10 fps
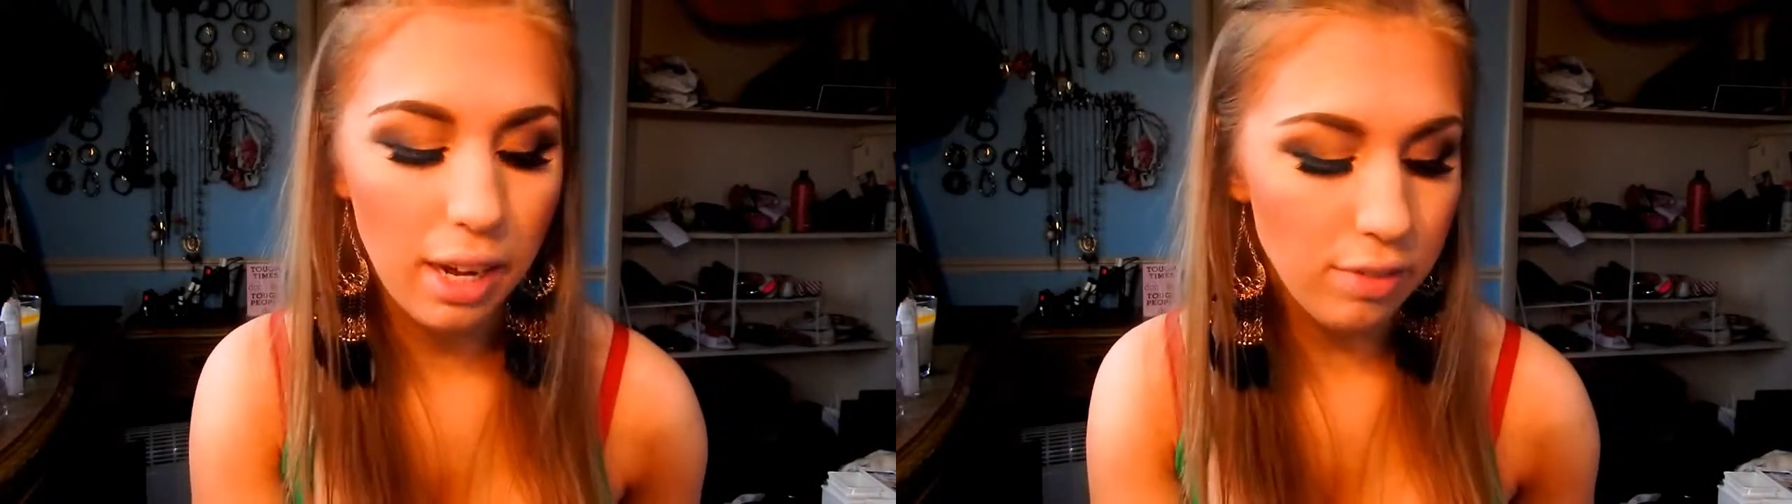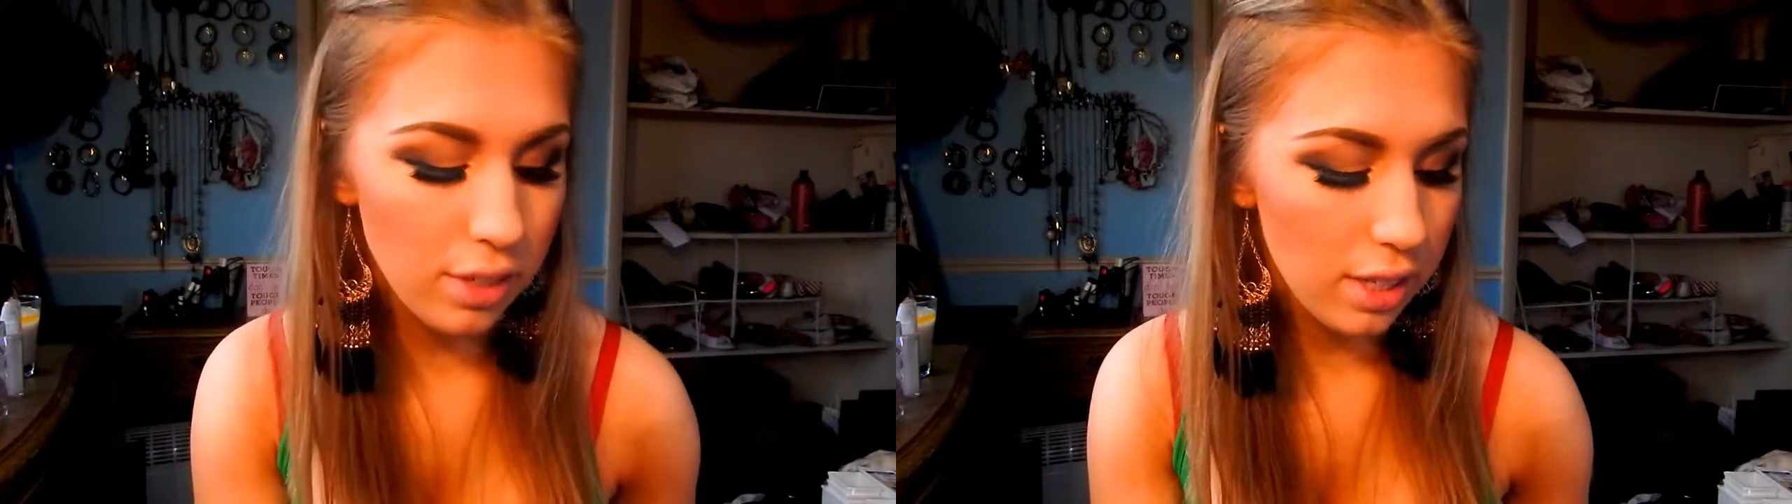
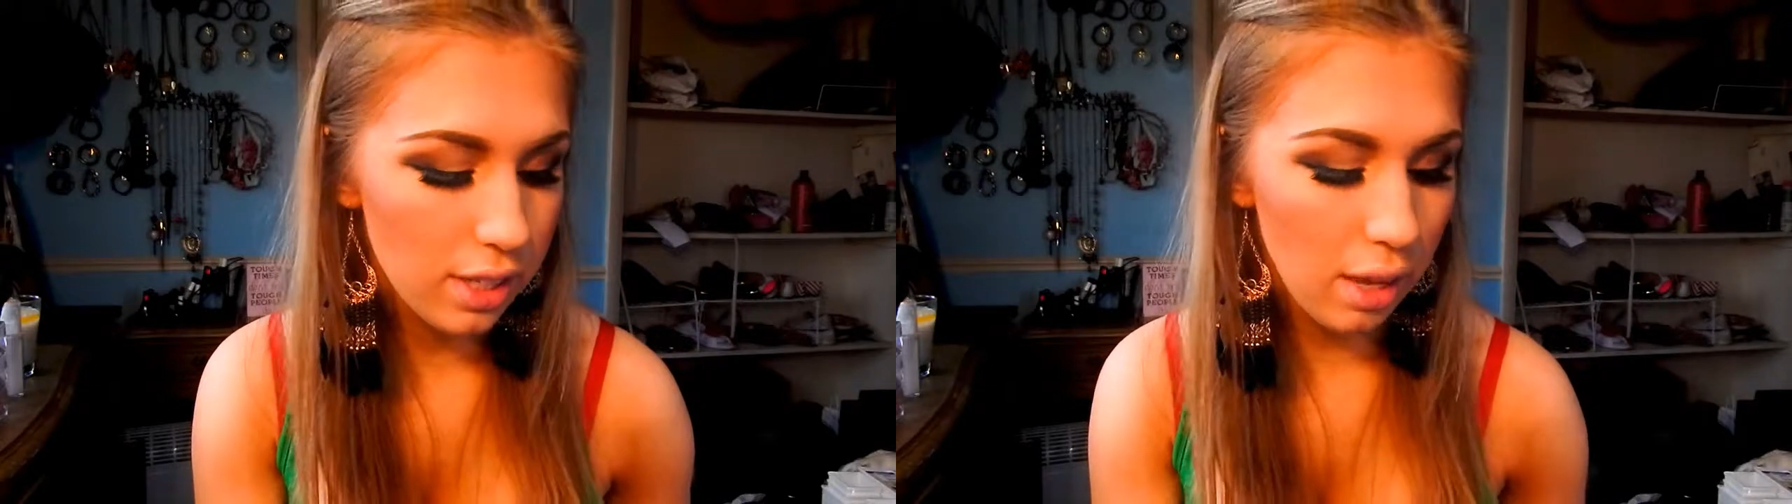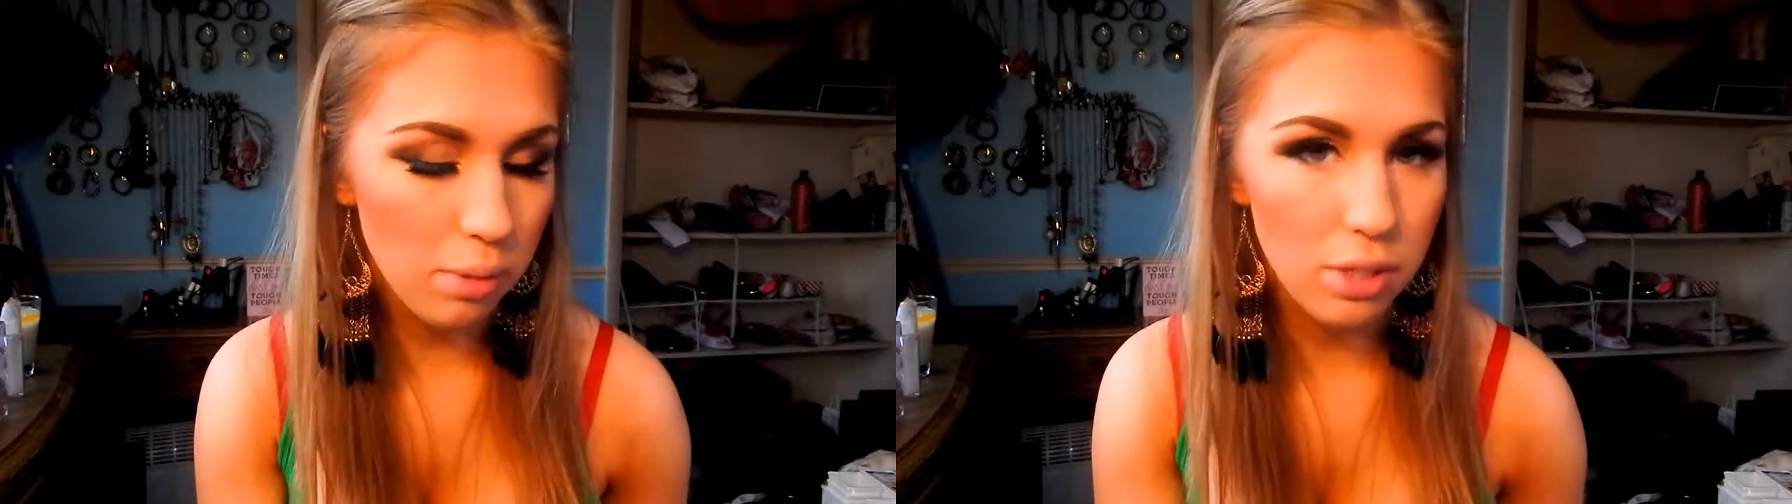After
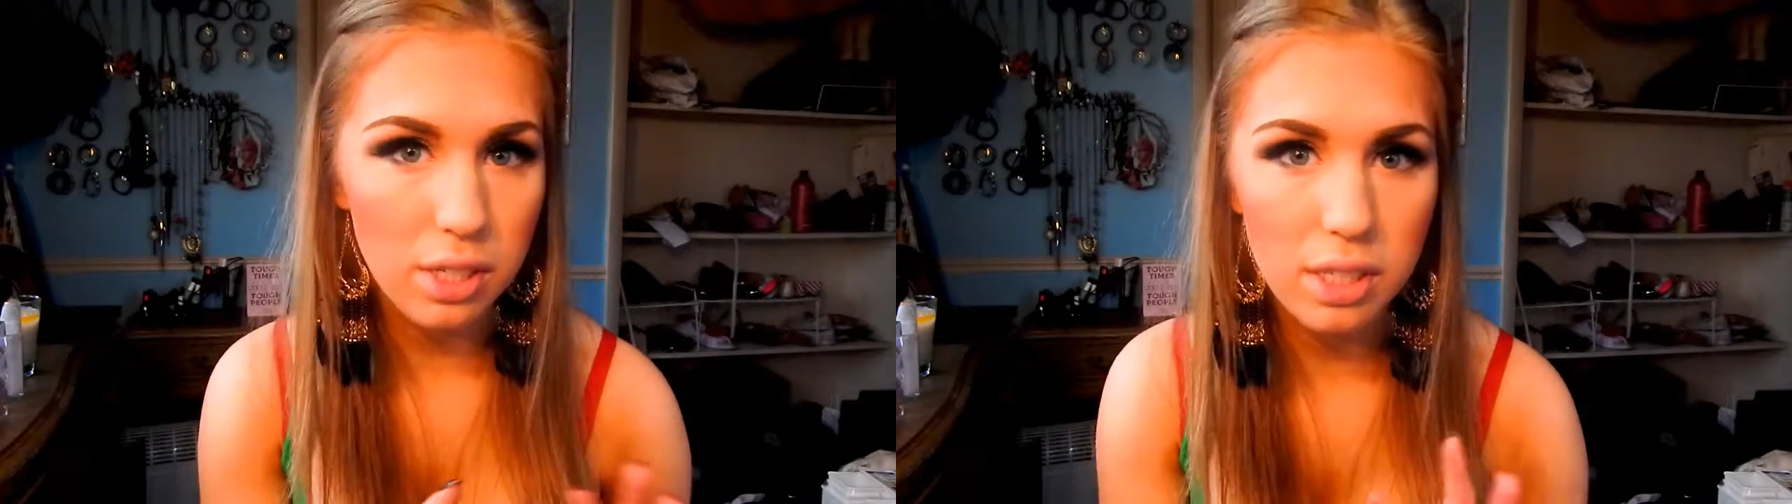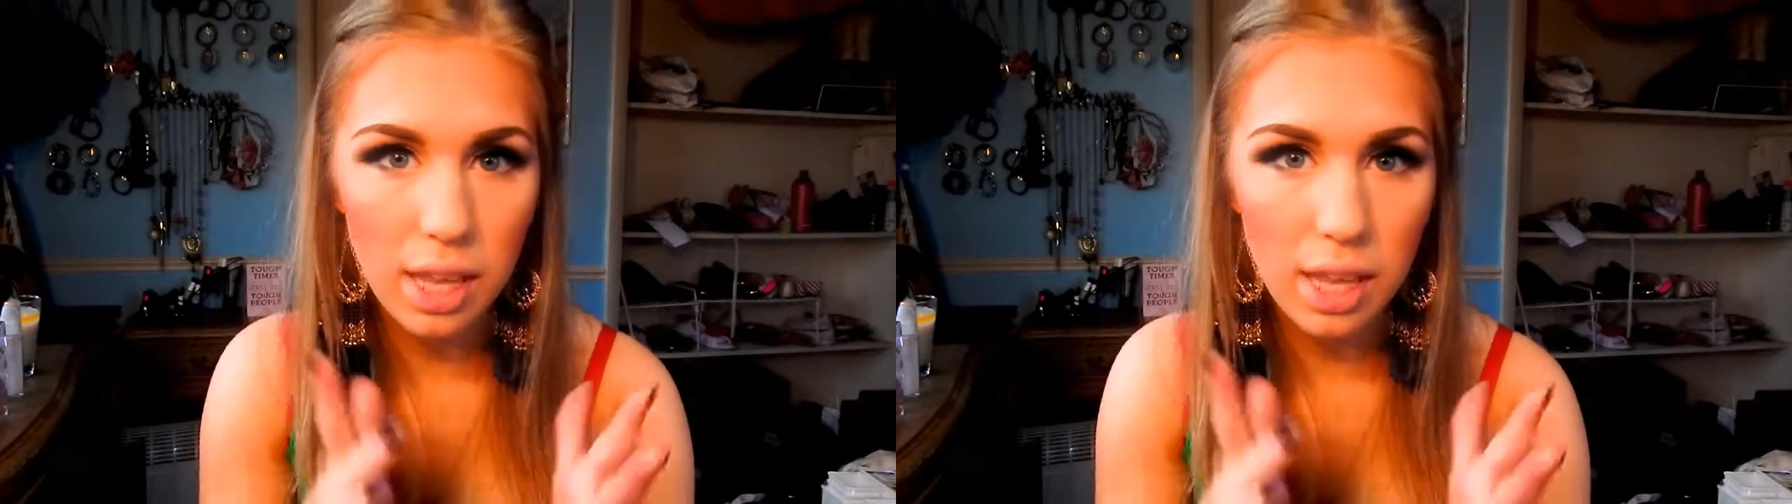this, I will just